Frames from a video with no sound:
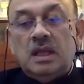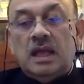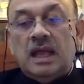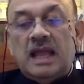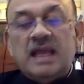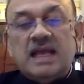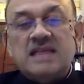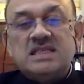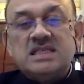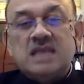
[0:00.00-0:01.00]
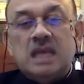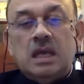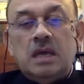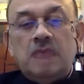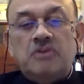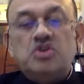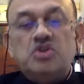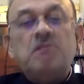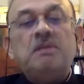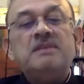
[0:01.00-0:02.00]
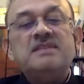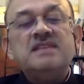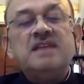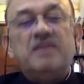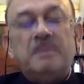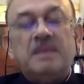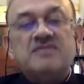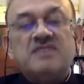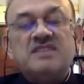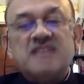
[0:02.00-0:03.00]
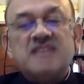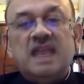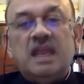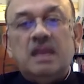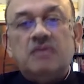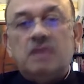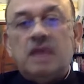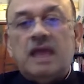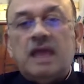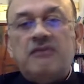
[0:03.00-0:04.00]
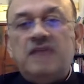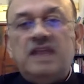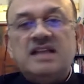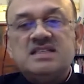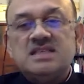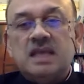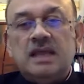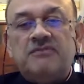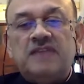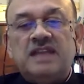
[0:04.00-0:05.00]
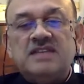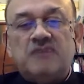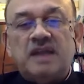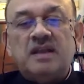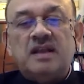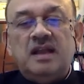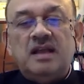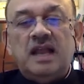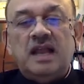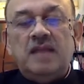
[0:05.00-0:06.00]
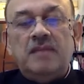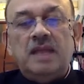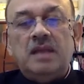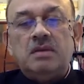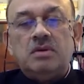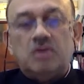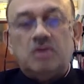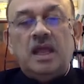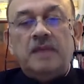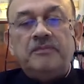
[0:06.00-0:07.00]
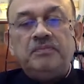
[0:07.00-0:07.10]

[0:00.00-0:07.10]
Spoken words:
And I guess we shouldn't be missing our bus once again. So I feel it's, if there is one critical element today